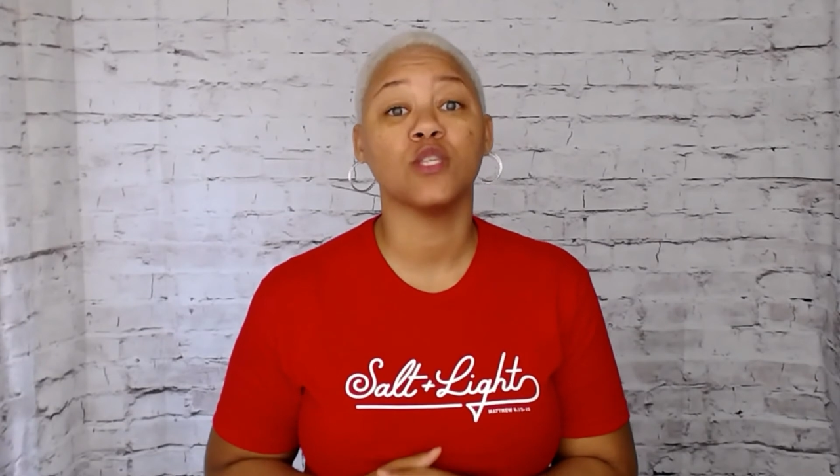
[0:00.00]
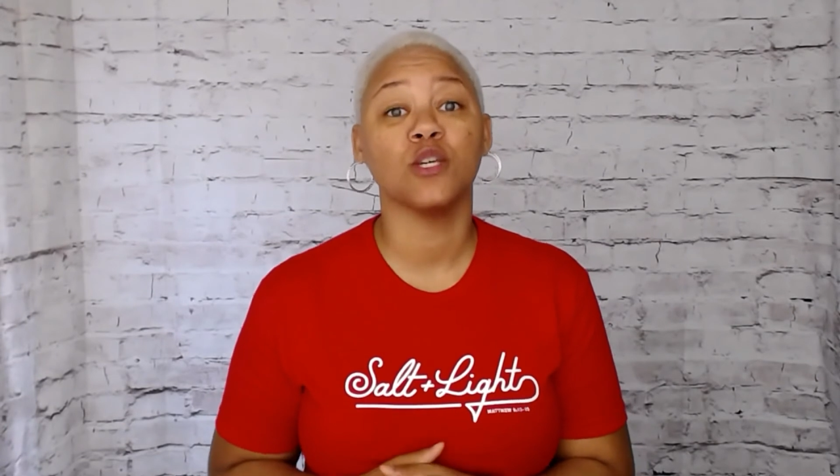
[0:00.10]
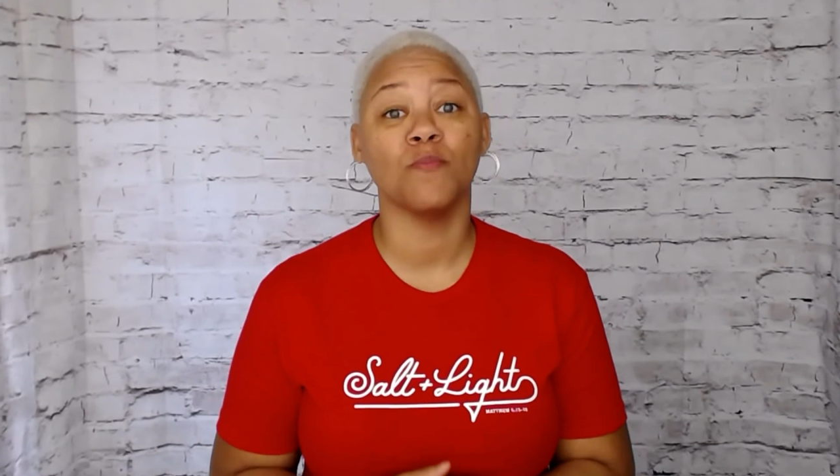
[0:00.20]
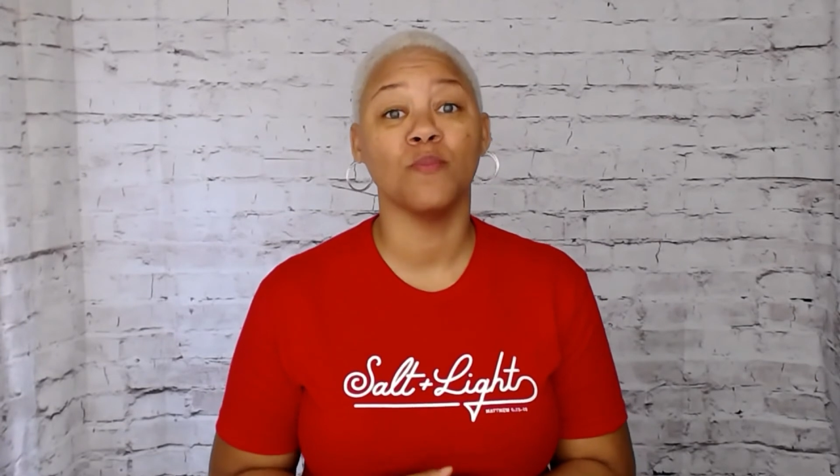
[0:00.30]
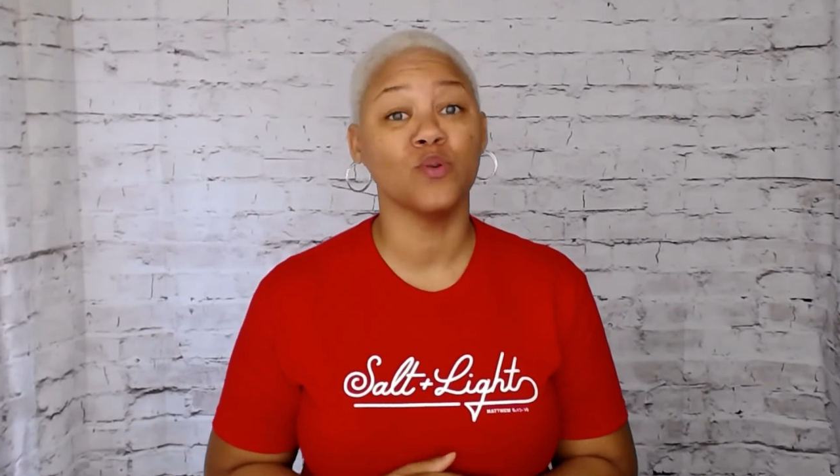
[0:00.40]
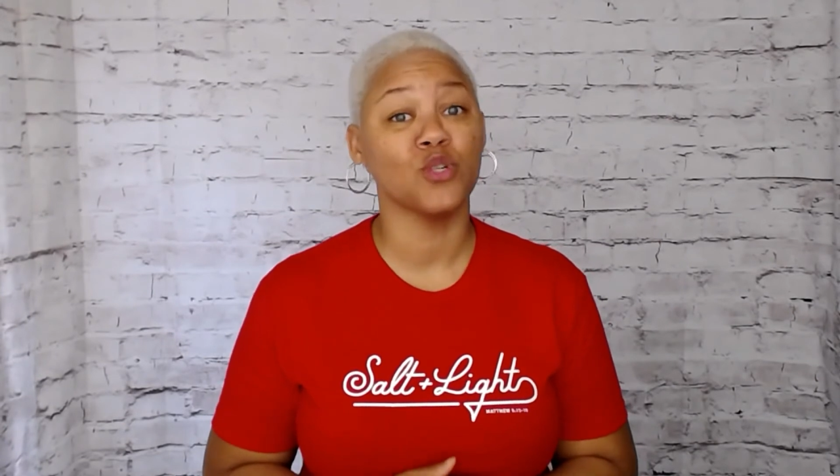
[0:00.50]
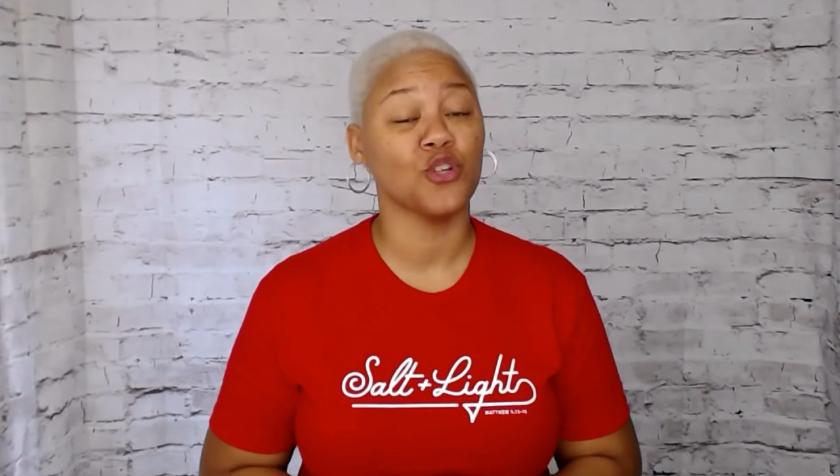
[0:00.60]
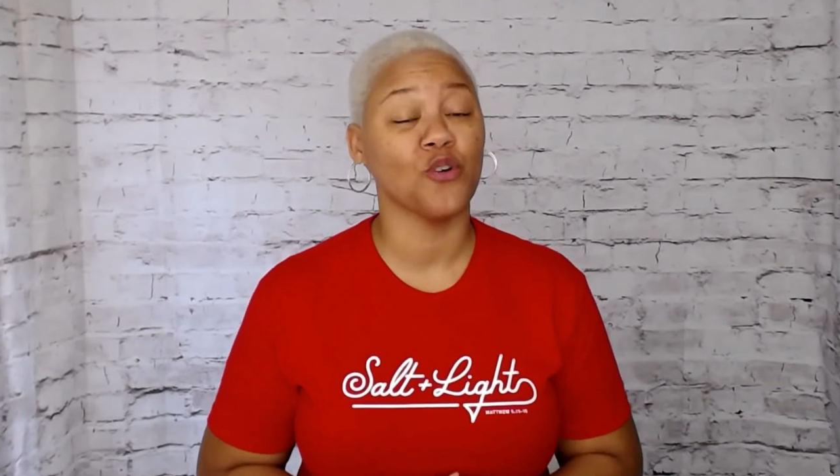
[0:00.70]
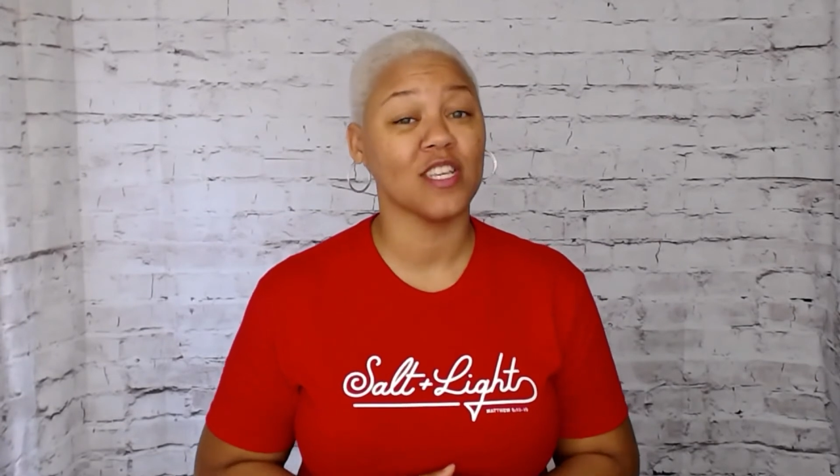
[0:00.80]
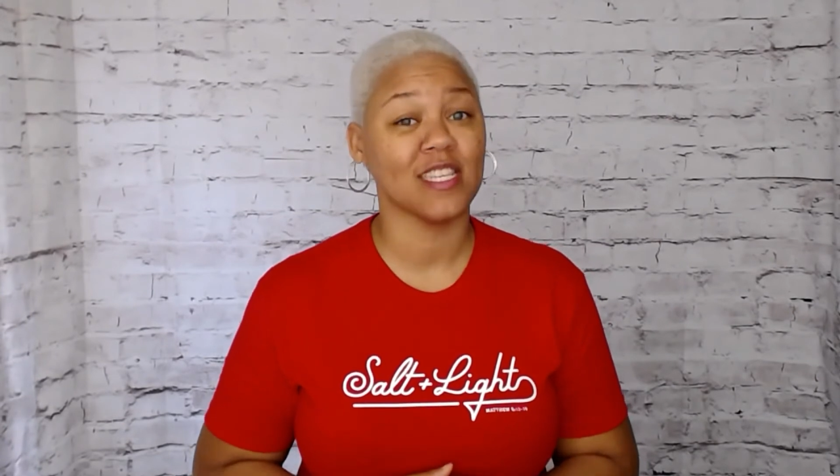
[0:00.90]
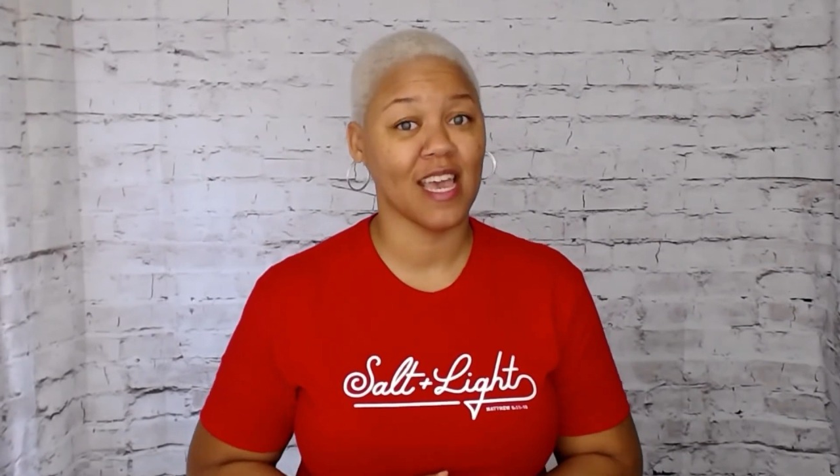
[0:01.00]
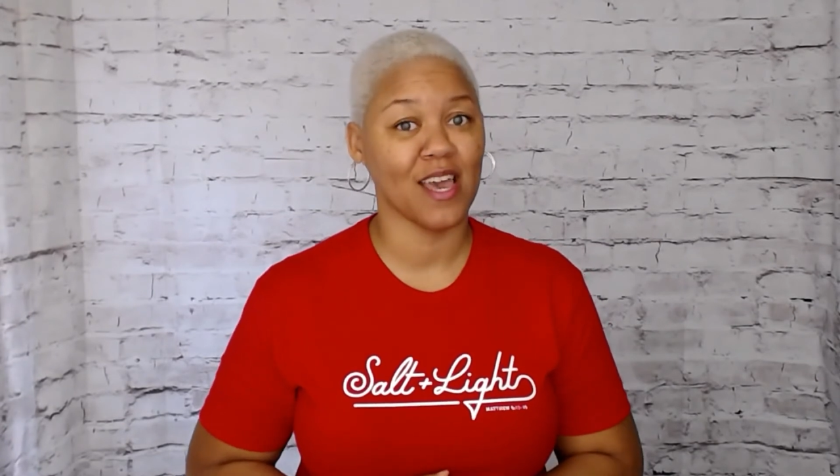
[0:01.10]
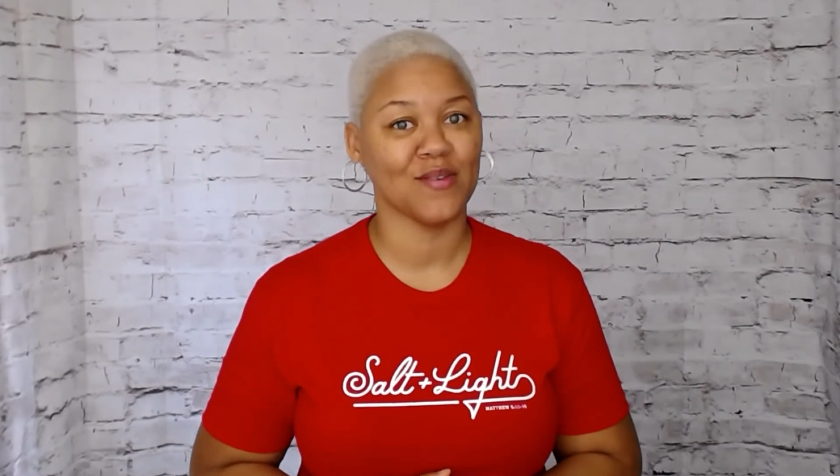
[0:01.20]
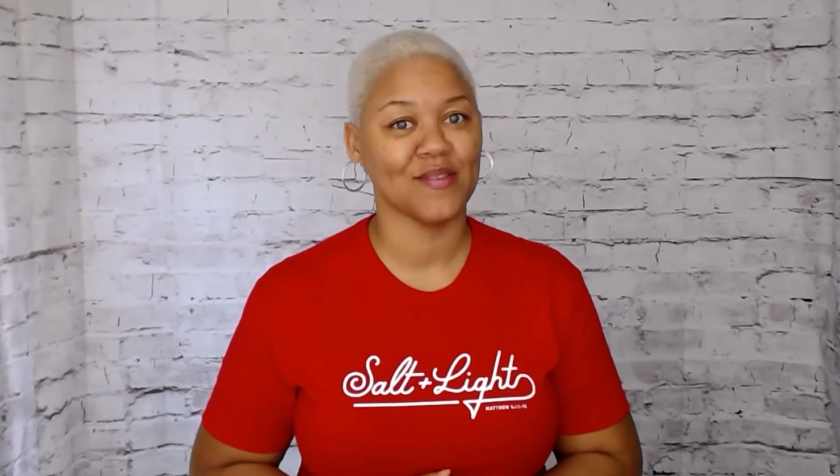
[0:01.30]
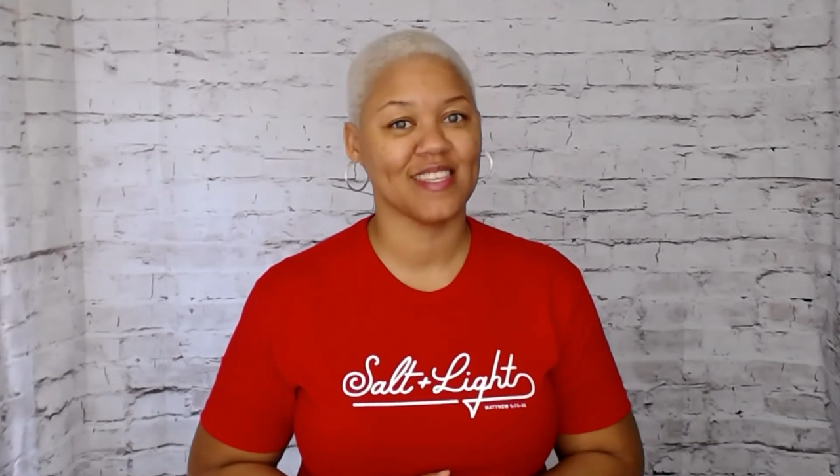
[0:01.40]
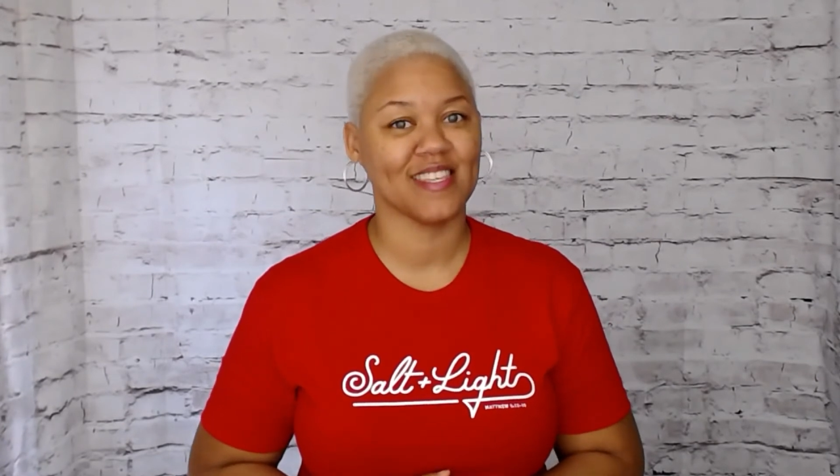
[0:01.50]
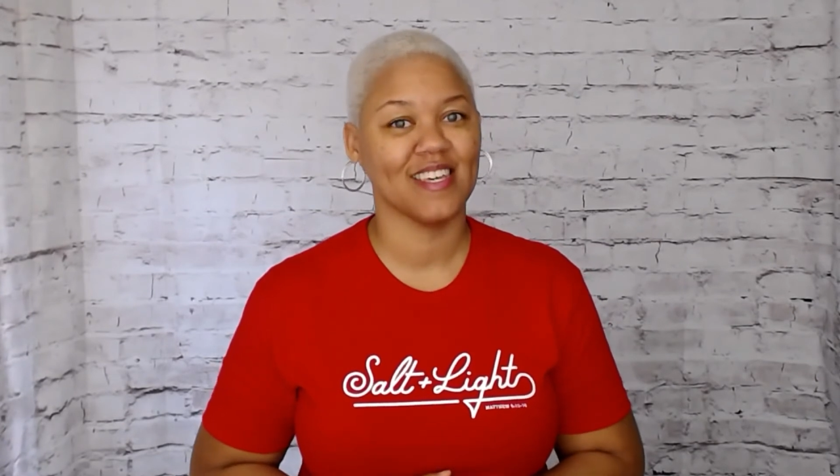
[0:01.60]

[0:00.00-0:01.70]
to boost your sales.